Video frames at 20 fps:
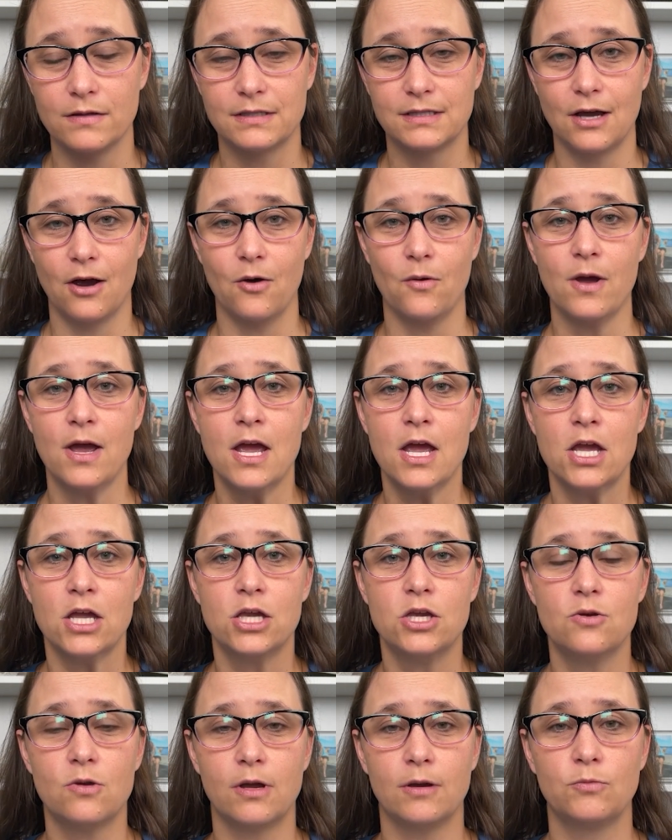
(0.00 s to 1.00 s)
So
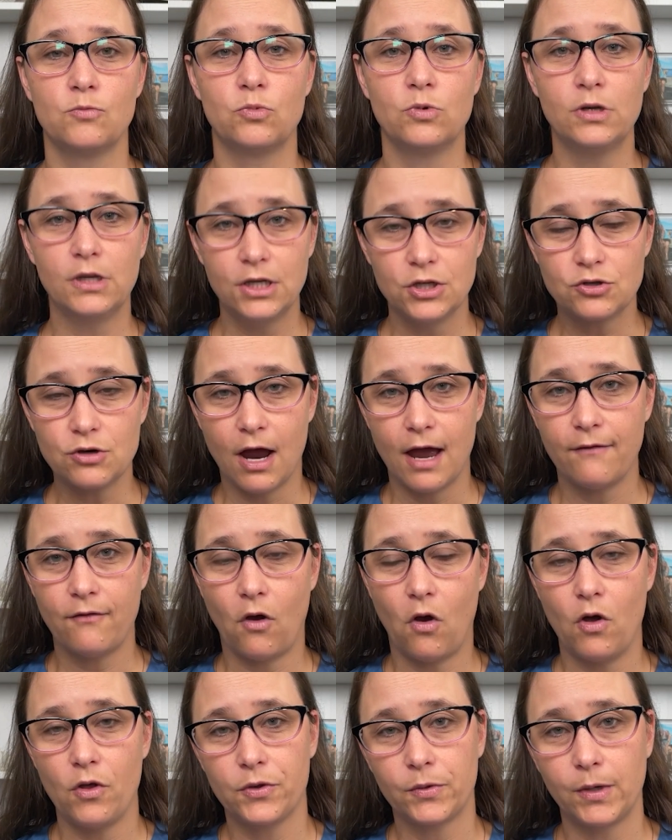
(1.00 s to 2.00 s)
you can really drive
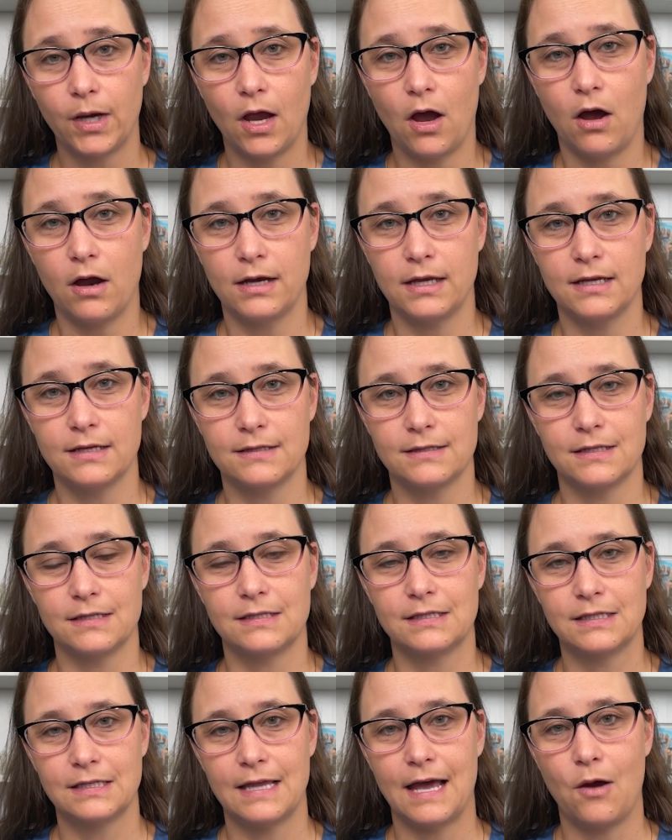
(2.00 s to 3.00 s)
all three
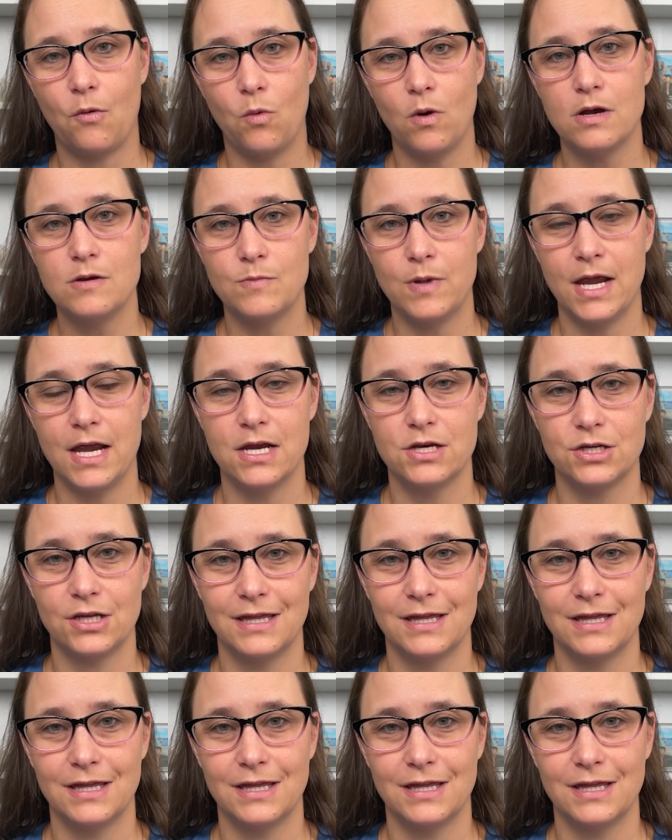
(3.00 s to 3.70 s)
audiences to that one page